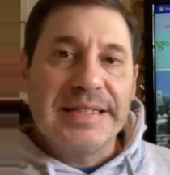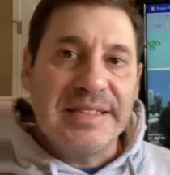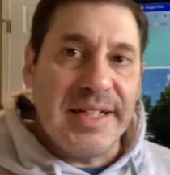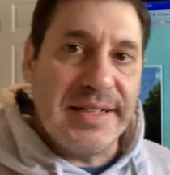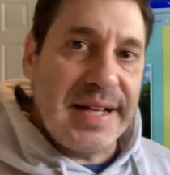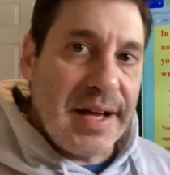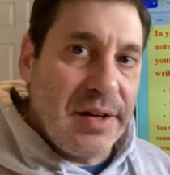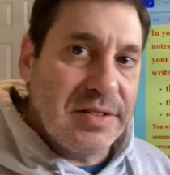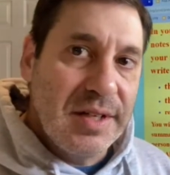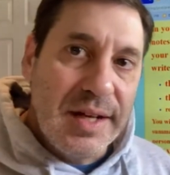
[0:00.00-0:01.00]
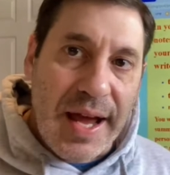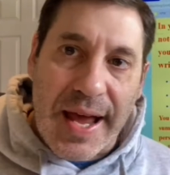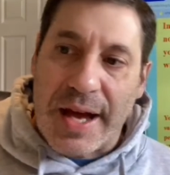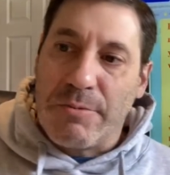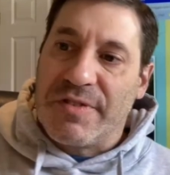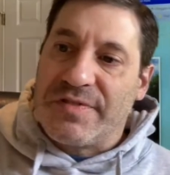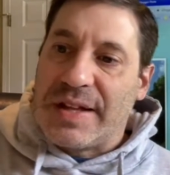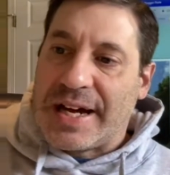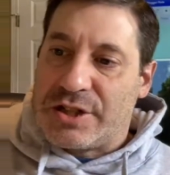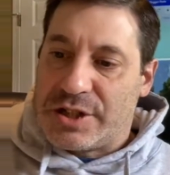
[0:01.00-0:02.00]
details, and
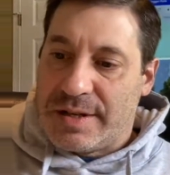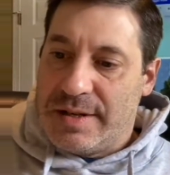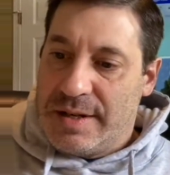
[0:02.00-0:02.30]
reflection.